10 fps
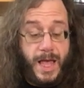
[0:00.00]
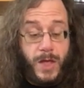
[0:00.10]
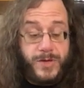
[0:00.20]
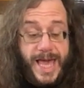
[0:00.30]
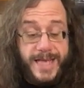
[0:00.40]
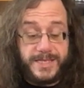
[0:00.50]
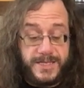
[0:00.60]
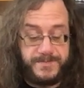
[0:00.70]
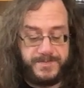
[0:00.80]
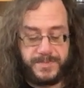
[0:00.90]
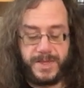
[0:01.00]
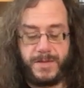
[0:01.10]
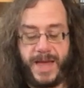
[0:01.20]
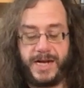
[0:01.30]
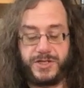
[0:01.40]
Oh, yes,
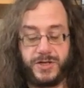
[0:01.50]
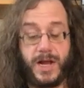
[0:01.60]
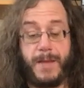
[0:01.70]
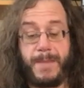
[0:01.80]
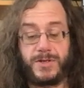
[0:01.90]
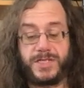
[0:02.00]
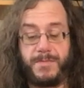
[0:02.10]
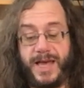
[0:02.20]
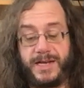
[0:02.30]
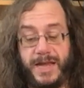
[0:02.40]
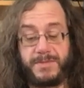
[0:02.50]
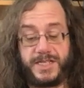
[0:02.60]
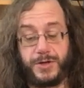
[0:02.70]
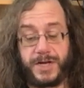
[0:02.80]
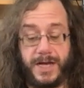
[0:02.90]
the manager, a mousy man named
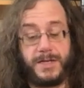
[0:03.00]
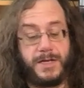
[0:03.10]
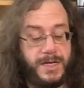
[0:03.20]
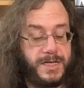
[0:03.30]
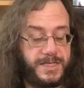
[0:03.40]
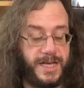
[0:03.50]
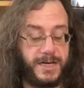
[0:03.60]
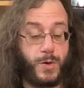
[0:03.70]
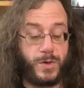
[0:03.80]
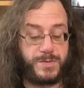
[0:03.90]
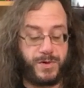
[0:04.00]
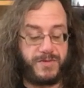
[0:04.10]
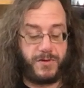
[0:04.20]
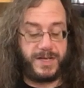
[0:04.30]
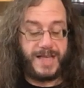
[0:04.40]
Teargut, said in a
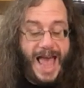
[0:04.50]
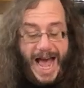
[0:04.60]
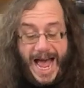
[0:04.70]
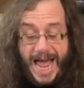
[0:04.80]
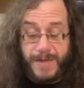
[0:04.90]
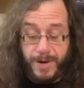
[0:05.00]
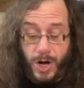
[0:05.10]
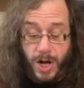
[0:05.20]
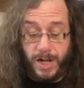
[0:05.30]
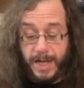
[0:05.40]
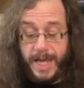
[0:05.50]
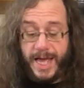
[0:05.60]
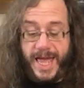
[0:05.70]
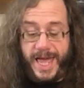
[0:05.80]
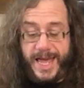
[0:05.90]
whispery voice. I recall.
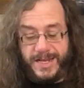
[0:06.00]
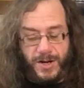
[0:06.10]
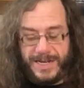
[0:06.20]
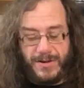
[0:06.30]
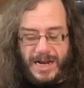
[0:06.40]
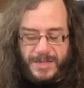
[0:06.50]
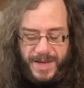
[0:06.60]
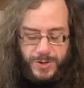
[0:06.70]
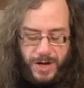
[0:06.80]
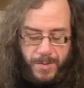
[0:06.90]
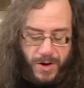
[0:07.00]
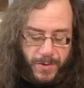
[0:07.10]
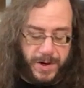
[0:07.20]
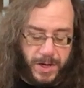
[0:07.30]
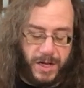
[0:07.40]
It turned out not to be a trail
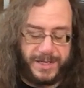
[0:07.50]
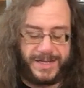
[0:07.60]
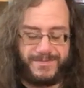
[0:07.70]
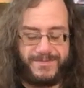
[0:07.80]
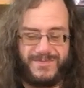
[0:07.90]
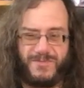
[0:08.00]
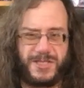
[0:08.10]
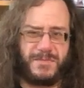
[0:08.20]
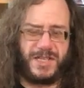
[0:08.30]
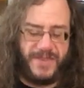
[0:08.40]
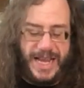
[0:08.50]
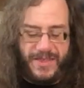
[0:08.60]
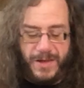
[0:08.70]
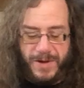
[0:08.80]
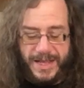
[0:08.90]
marker at all. It wasn't much of
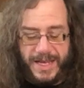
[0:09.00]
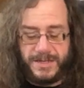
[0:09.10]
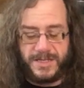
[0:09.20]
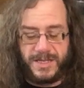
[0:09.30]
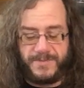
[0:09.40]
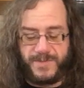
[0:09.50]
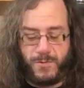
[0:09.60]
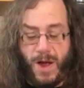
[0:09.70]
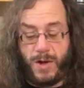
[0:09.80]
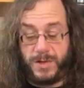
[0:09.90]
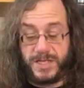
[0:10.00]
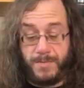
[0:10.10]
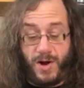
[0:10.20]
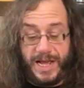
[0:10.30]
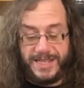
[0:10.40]
anything, really, just a rock with
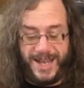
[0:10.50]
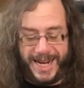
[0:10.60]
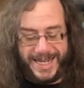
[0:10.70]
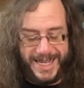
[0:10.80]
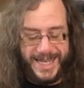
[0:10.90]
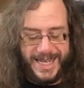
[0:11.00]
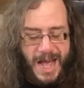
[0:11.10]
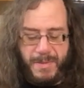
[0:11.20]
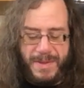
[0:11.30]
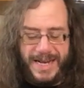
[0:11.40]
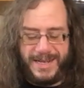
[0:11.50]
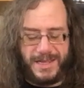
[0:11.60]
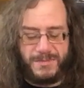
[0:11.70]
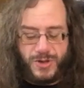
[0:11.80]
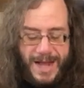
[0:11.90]
some markings on it. I've been meaning to
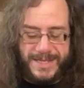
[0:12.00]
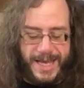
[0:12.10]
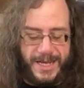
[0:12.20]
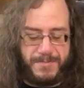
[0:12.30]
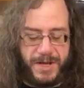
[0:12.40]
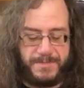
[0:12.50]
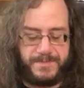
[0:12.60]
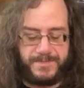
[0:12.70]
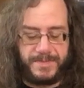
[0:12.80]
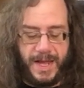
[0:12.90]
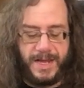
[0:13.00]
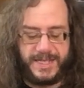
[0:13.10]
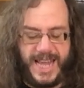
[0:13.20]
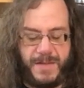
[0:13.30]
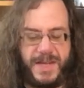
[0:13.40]
get them translated, but
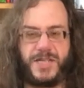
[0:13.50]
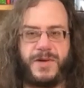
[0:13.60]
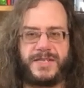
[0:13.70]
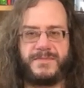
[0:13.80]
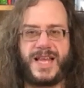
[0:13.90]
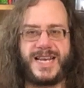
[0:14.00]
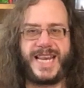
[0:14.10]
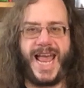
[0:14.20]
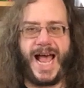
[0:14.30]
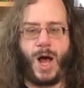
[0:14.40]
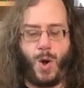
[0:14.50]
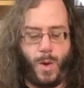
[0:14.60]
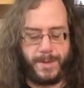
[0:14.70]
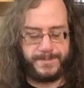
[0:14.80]
take me to it, now!